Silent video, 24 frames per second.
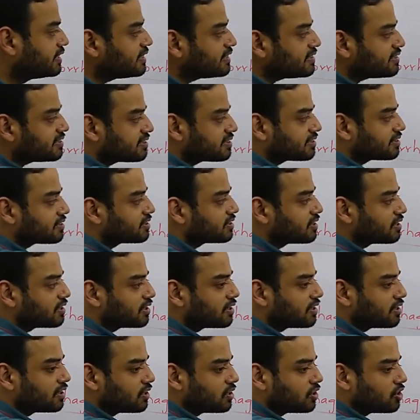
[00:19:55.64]
this
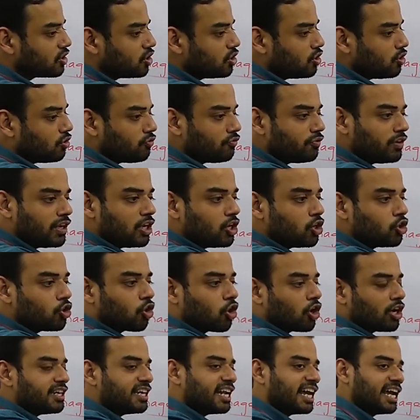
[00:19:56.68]
will
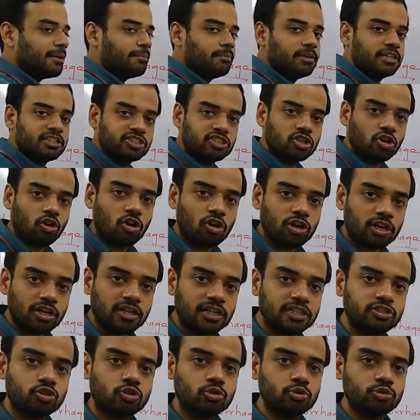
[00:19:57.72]
not damage the
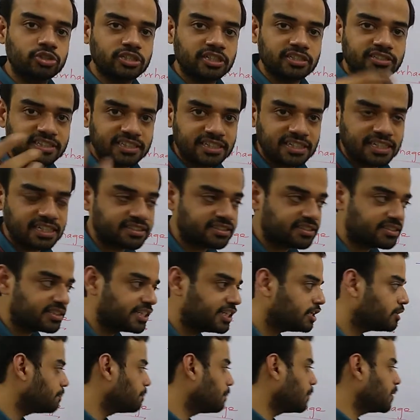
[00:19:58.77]
organs to such an
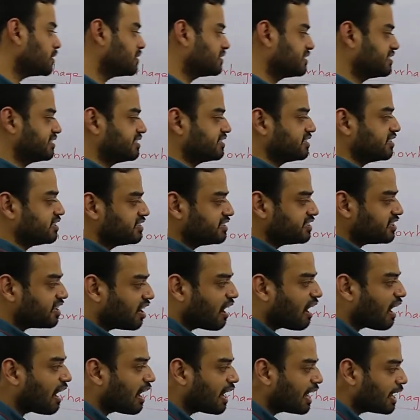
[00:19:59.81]
extent, but such a
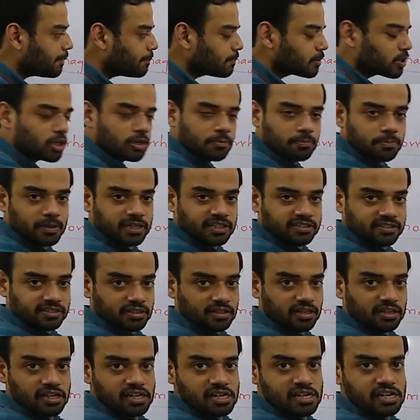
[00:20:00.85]
high blood
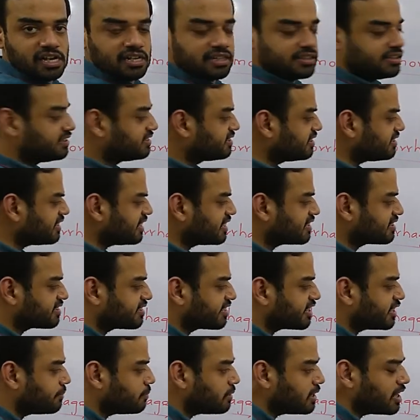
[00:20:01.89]
pressure, This is
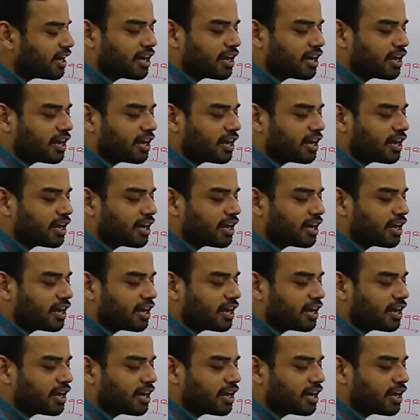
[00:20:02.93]
extremely